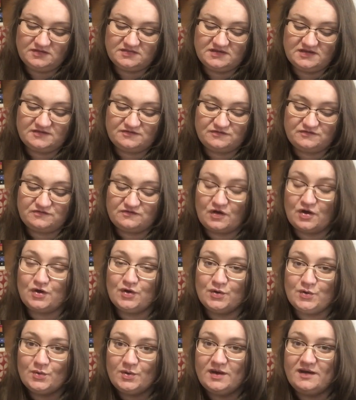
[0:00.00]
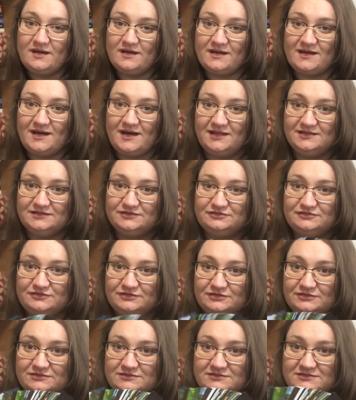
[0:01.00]
They're so
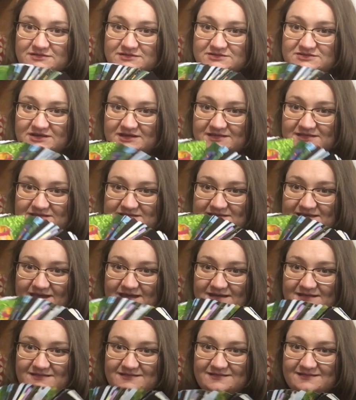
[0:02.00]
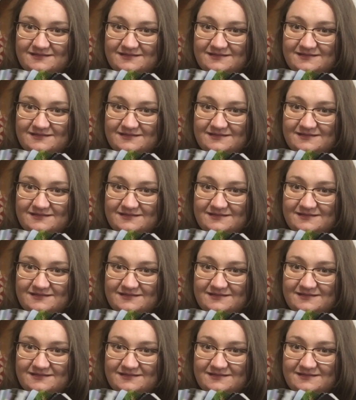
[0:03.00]
colourful. Check this out.